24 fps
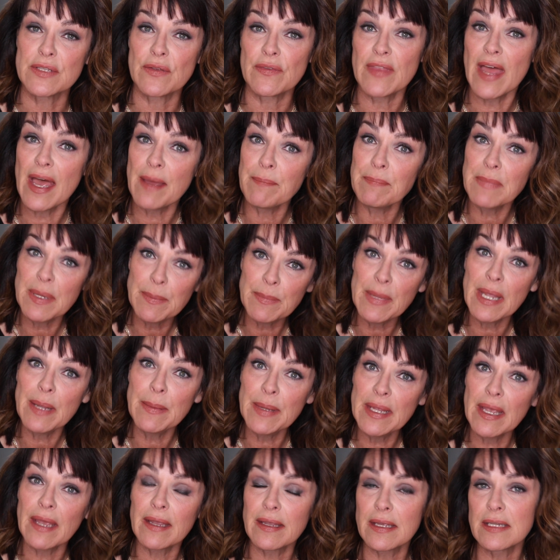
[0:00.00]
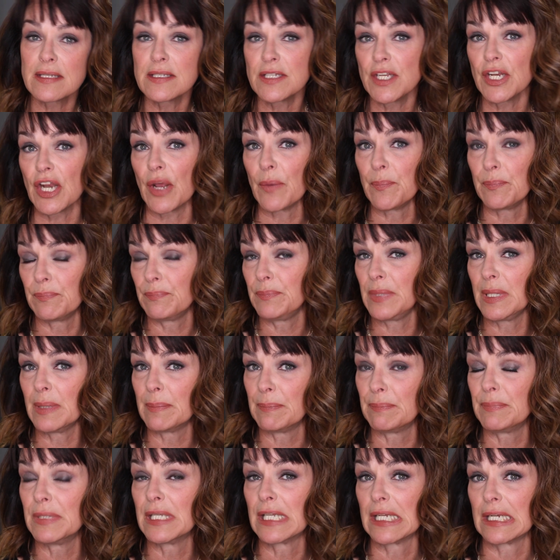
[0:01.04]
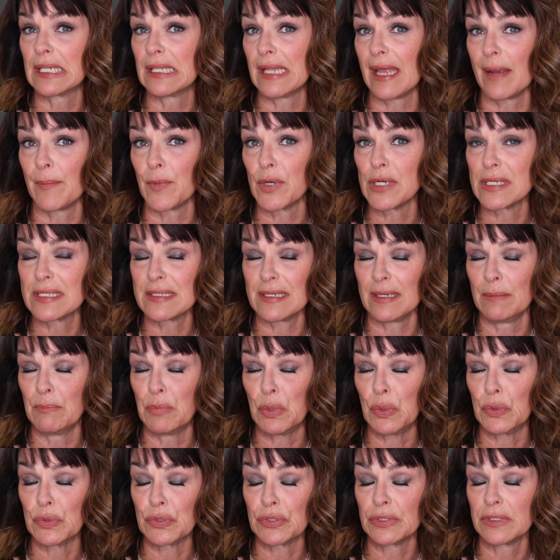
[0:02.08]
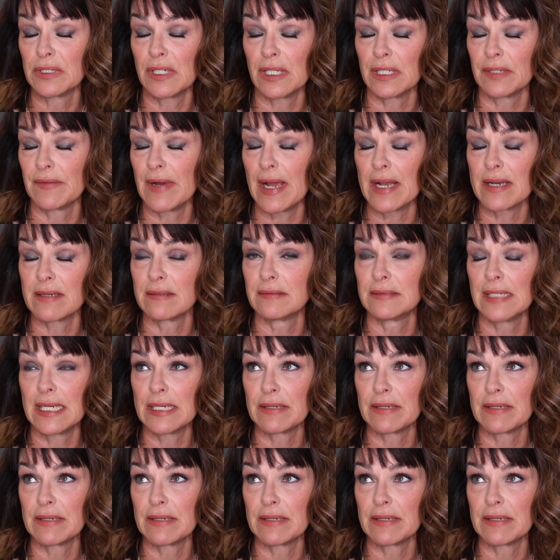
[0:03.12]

So that maybe I can, you know, be a little glamorous in Boulder, Colorado.